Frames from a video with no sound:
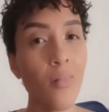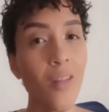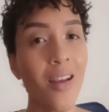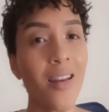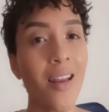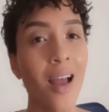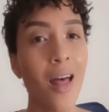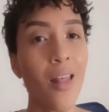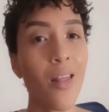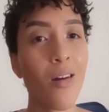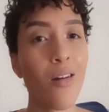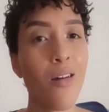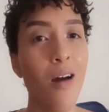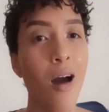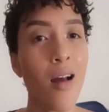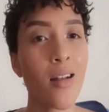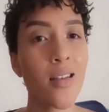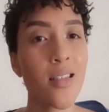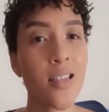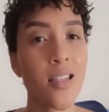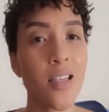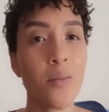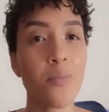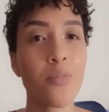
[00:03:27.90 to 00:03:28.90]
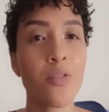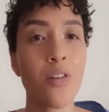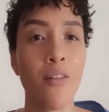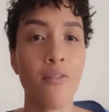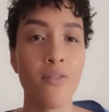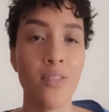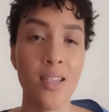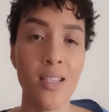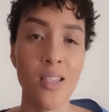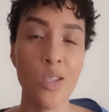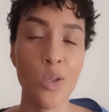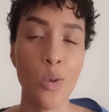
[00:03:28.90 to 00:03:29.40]
Now, the concept
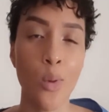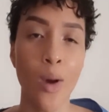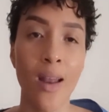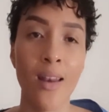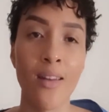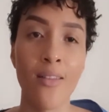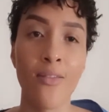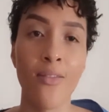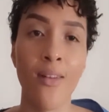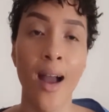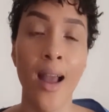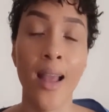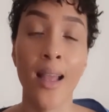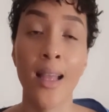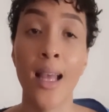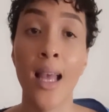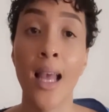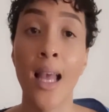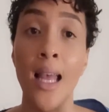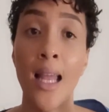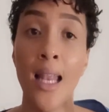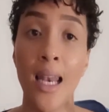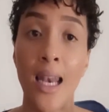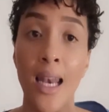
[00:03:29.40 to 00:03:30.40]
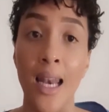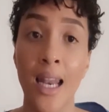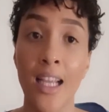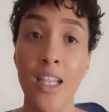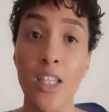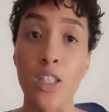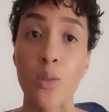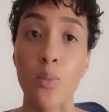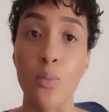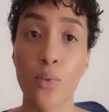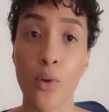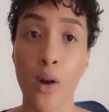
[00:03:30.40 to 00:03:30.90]
of disqualifying
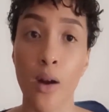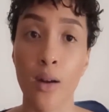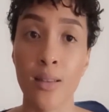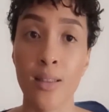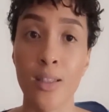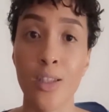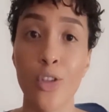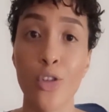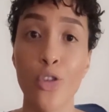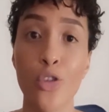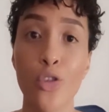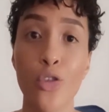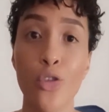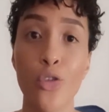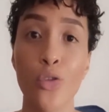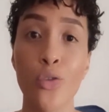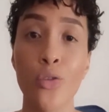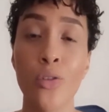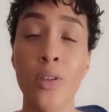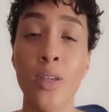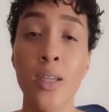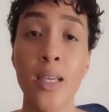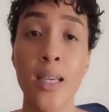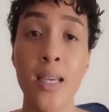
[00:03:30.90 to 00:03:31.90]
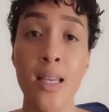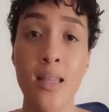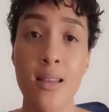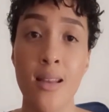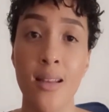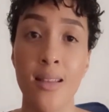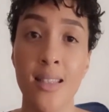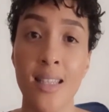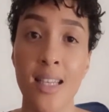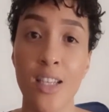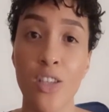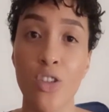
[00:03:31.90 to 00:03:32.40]
late proxies stood the
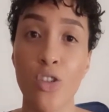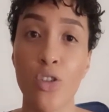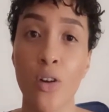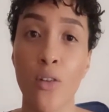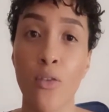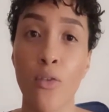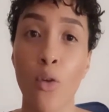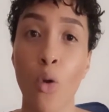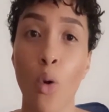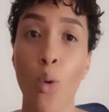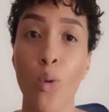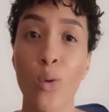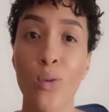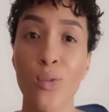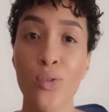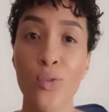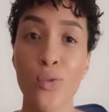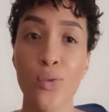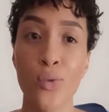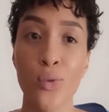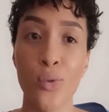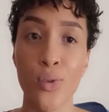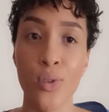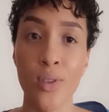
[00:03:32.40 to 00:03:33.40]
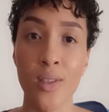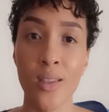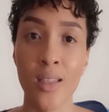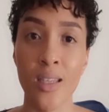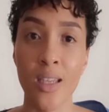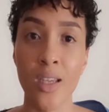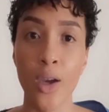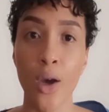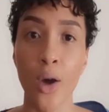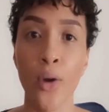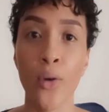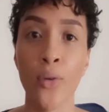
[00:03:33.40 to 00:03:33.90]
test of court
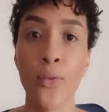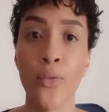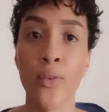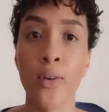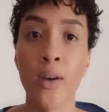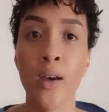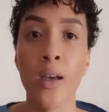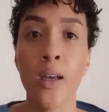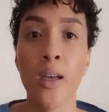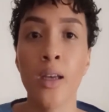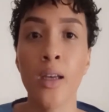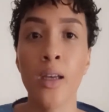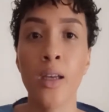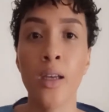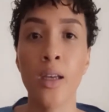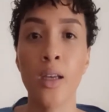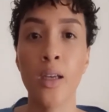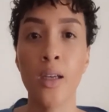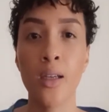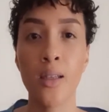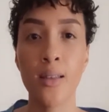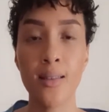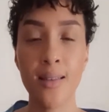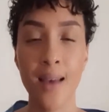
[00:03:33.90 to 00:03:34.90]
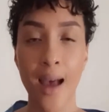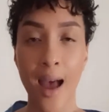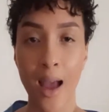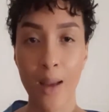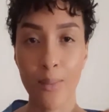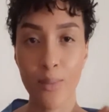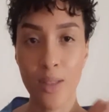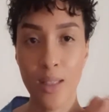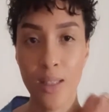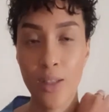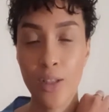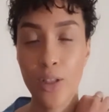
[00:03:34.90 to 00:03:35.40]
scrutiny over
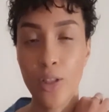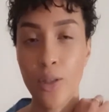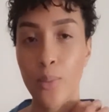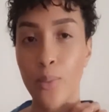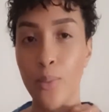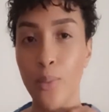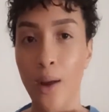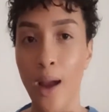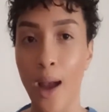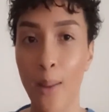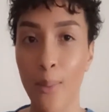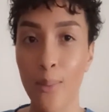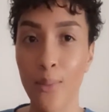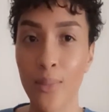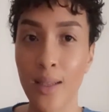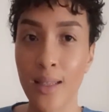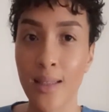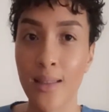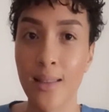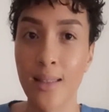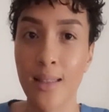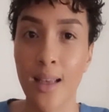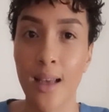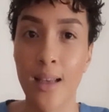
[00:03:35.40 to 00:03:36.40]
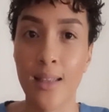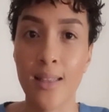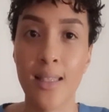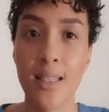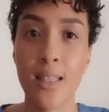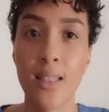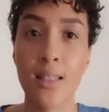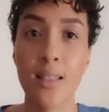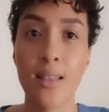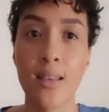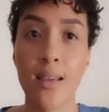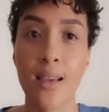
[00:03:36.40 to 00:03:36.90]
time since the company's
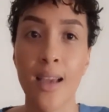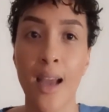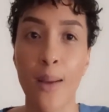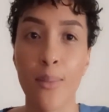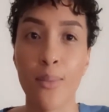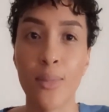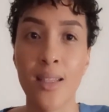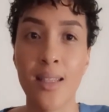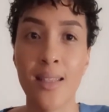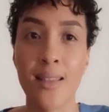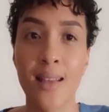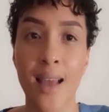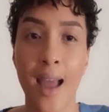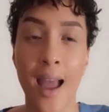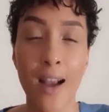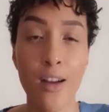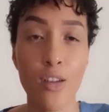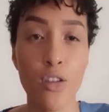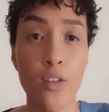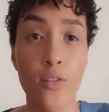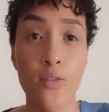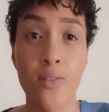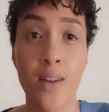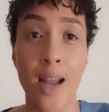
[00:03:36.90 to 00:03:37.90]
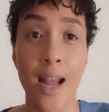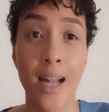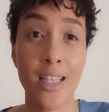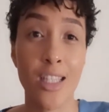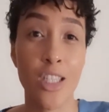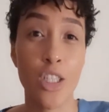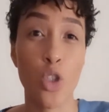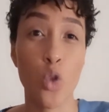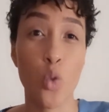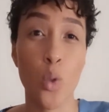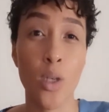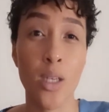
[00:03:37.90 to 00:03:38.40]
since the company's act of
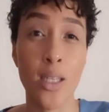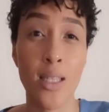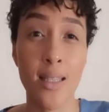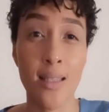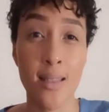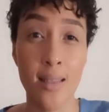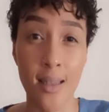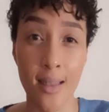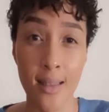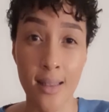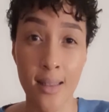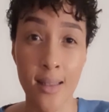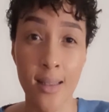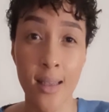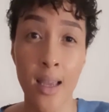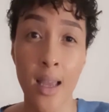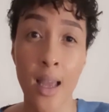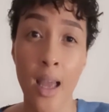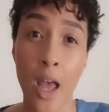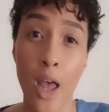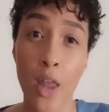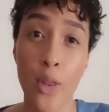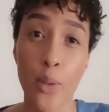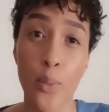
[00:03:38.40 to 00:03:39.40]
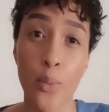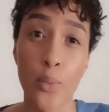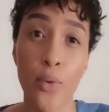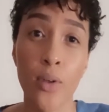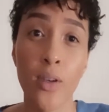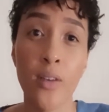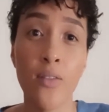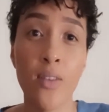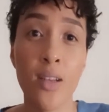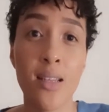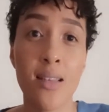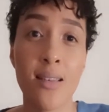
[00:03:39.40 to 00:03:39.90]
1926 and the
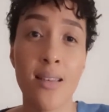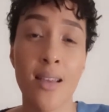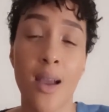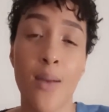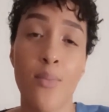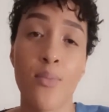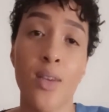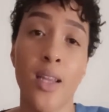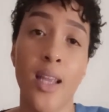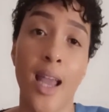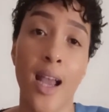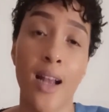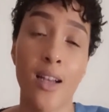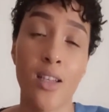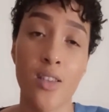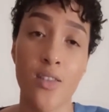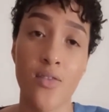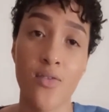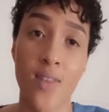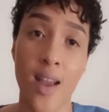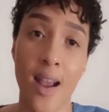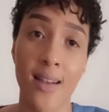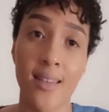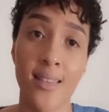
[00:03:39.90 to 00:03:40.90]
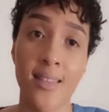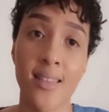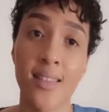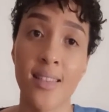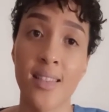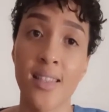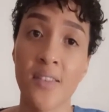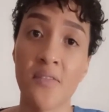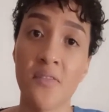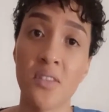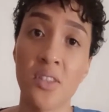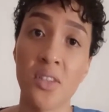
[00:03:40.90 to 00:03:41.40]
previous company act of
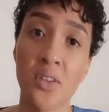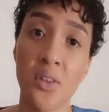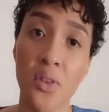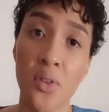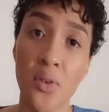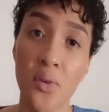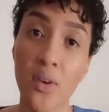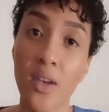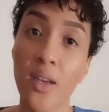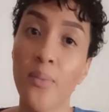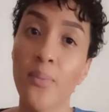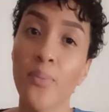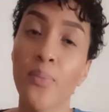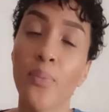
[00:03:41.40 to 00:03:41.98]
1973